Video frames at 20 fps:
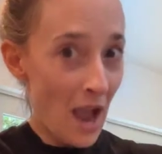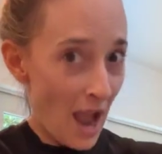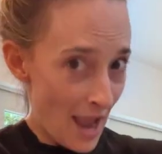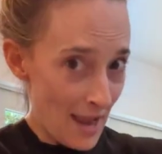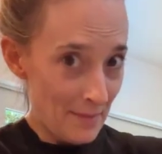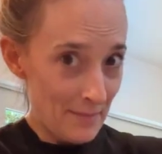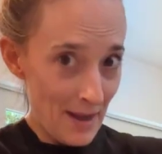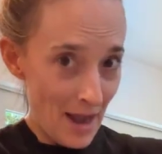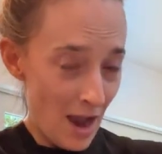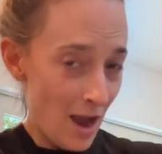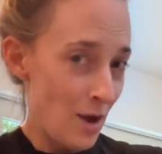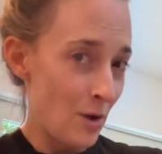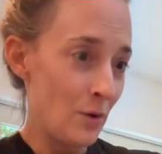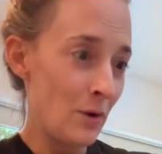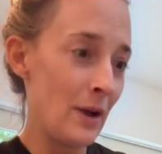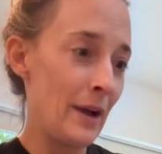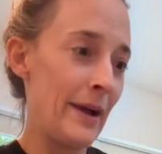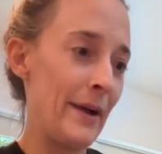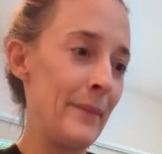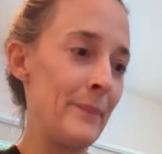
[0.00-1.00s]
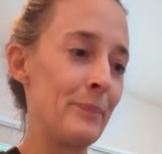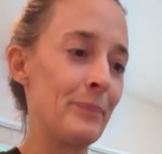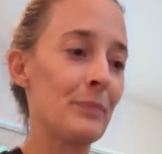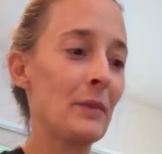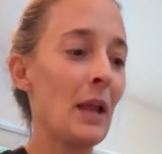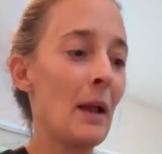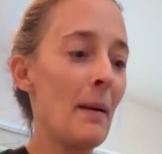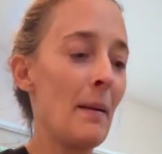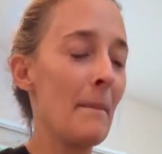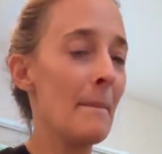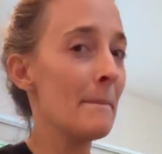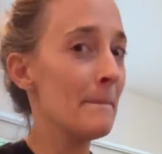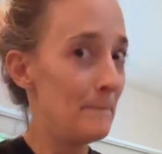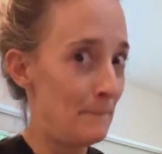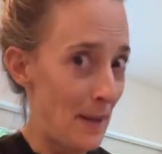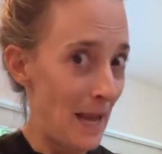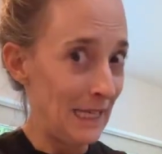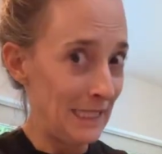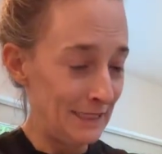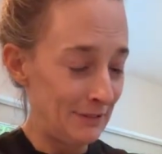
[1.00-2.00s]
I am now
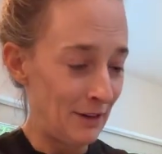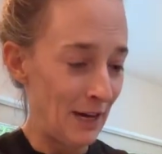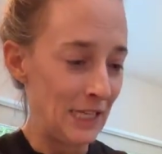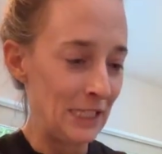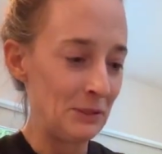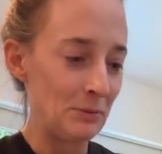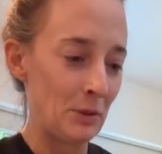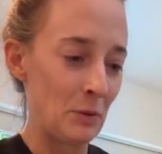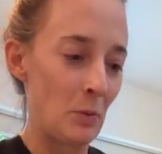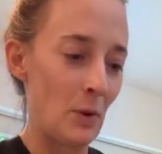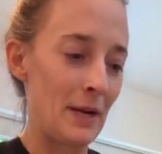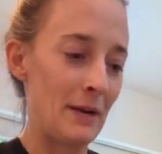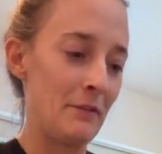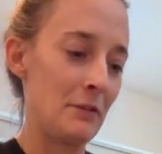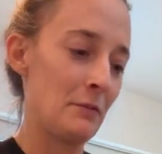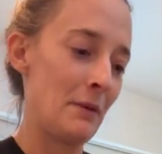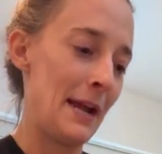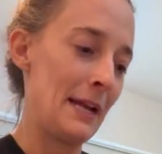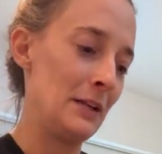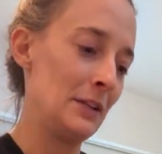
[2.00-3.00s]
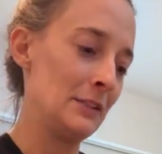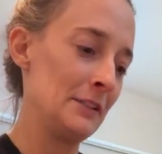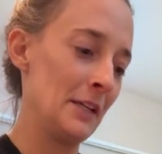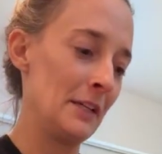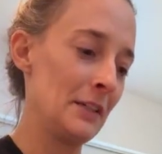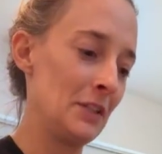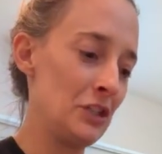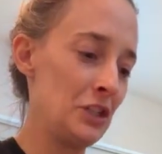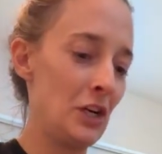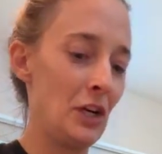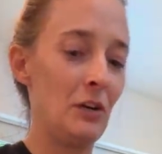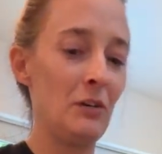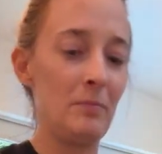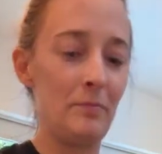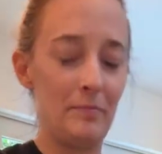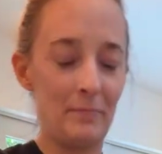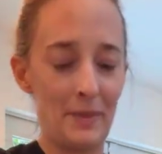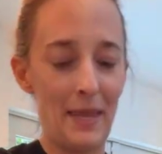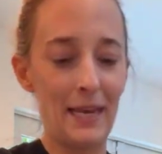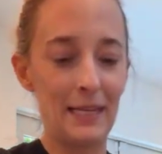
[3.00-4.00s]
best friends with one of the writers on the show,
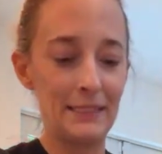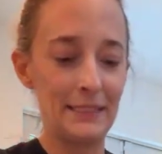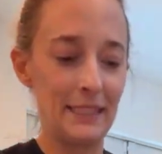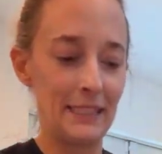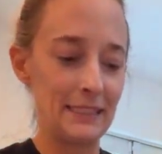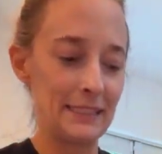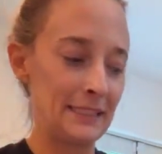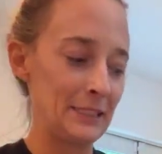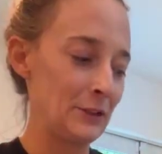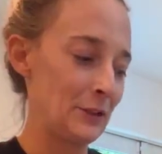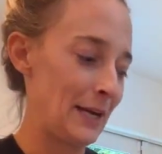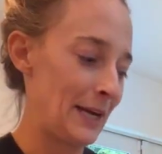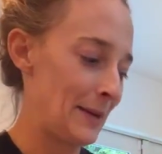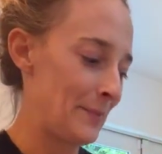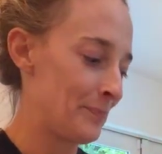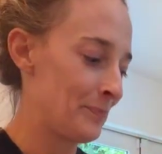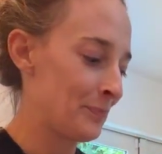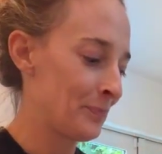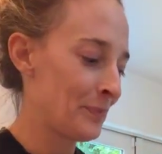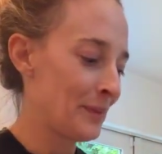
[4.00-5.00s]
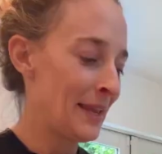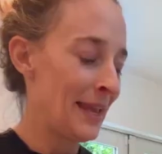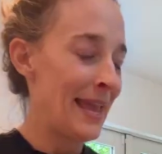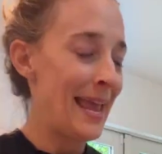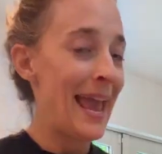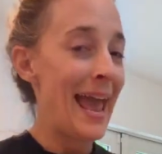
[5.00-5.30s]
thanks to Instagram.